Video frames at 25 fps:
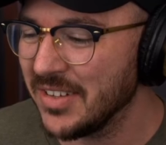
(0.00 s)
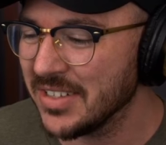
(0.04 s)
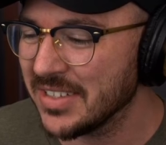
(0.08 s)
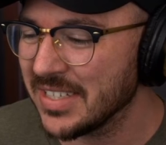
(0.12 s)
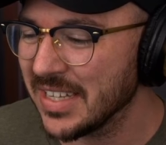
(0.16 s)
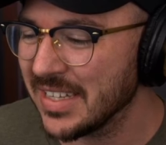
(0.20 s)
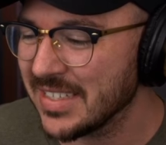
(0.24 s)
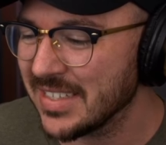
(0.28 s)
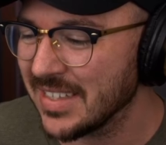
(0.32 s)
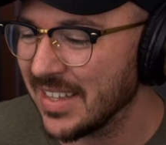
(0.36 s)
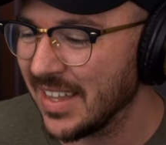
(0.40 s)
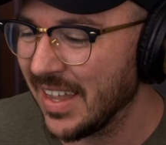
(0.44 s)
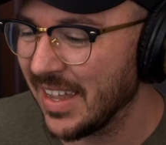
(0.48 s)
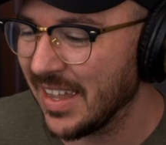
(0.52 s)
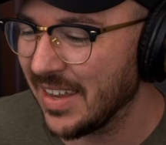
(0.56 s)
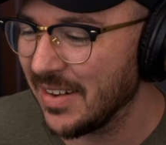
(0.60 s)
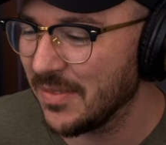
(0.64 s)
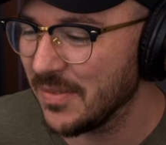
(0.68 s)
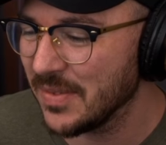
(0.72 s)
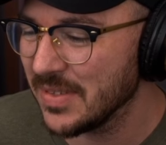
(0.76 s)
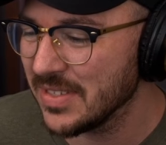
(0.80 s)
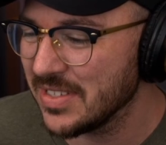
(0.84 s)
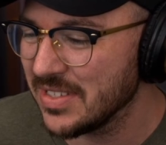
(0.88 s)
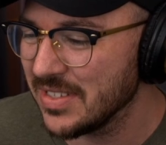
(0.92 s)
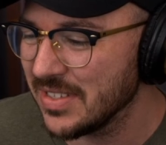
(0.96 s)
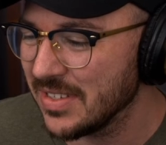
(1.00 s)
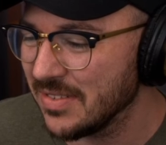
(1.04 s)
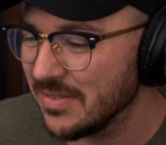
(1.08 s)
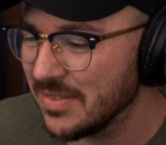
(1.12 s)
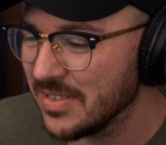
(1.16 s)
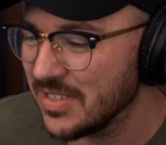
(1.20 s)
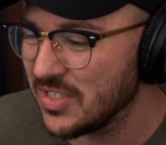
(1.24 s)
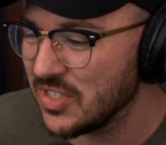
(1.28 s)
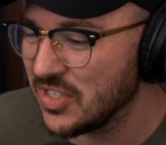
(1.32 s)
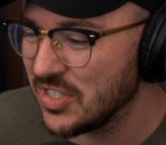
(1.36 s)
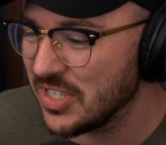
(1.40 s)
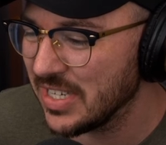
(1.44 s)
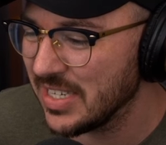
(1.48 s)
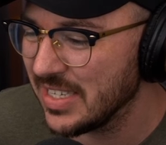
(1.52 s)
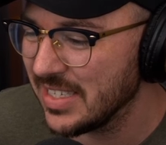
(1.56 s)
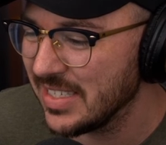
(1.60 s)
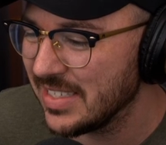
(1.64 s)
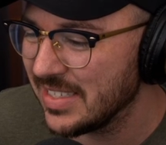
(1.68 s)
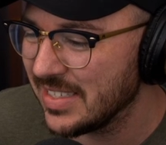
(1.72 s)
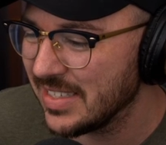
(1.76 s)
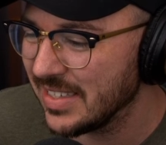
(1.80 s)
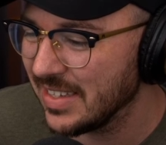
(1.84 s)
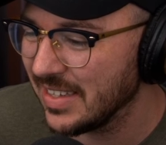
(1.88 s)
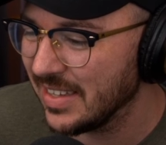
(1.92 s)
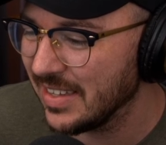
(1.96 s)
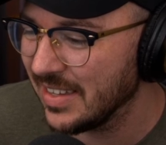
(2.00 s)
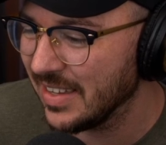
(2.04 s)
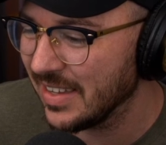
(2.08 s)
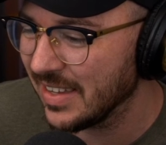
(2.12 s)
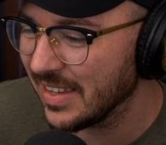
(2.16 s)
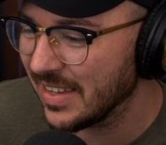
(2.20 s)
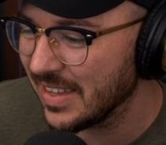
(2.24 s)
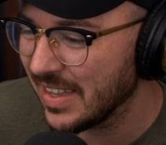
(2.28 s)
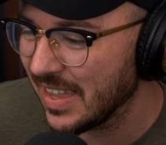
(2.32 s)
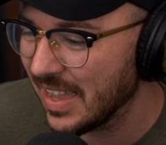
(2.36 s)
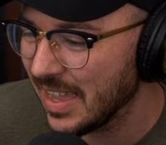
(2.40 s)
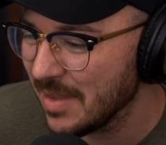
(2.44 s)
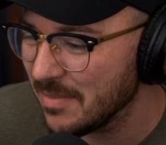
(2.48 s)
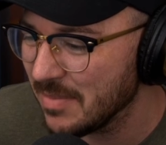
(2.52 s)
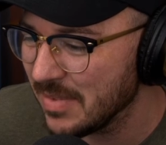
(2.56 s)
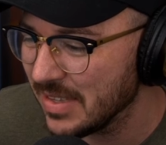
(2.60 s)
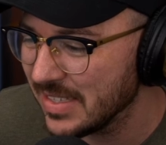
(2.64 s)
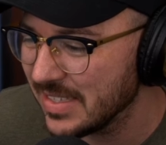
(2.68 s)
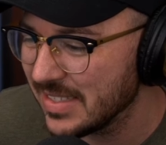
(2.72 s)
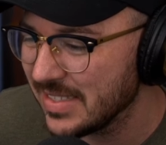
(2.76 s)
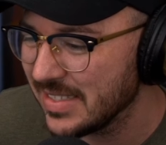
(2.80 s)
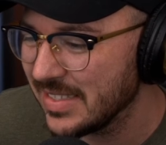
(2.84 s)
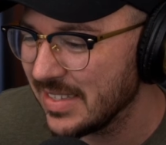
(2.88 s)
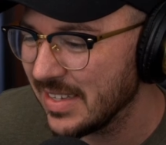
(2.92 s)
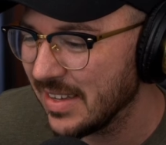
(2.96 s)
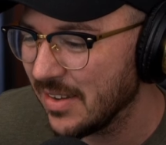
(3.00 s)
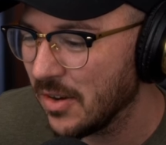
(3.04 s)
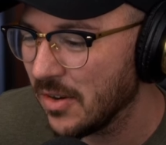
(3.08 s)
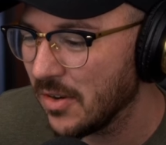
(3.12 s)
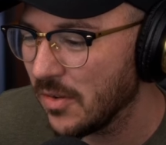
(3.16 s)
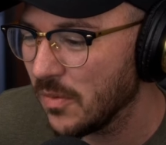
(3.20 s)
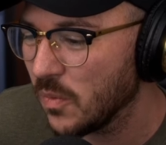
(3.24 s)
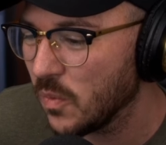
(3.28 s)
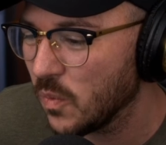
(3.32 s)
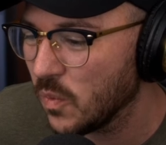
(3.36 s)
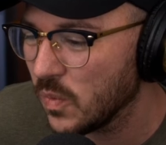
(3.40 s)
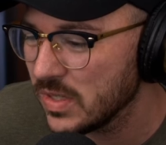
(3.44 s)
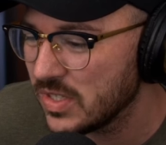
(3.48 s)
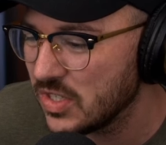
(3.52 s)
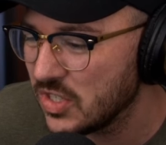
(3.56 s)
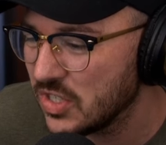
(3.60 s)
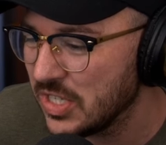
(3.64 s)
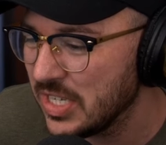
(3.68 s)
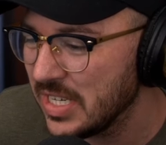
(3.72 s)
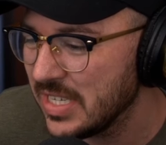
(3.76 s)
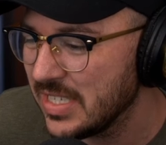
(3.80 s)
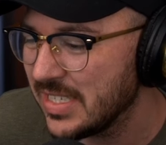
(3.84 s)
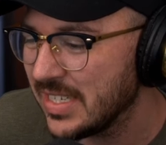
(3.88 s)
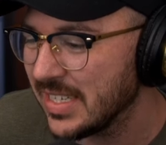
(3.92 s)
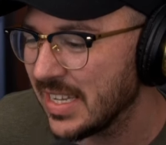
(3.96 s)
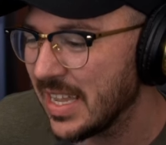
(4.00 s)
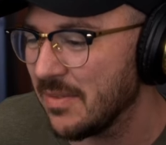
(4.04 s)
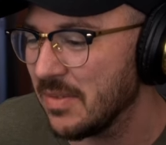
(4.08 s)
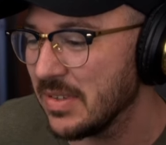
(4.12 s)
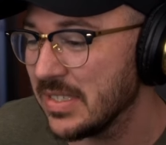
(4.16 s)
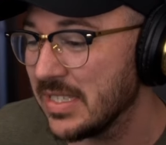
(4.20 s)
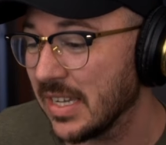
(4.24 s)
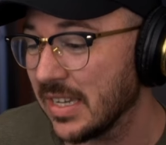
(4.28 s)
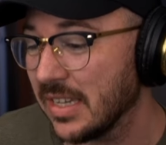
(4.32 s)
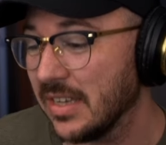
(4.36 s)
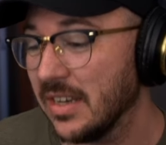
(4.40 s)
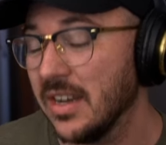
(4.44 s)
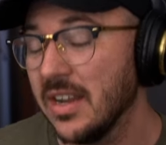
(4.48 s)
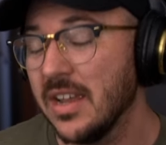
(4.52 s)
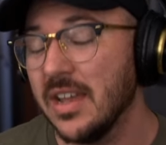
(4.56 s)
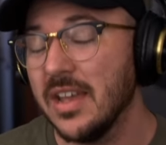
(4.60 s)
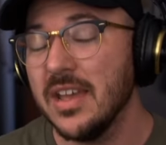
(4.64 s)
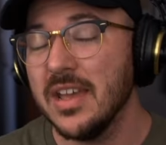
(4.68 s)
your Tesla ad. Was cheesed. It came in. Oh, was cheesed. It came in second.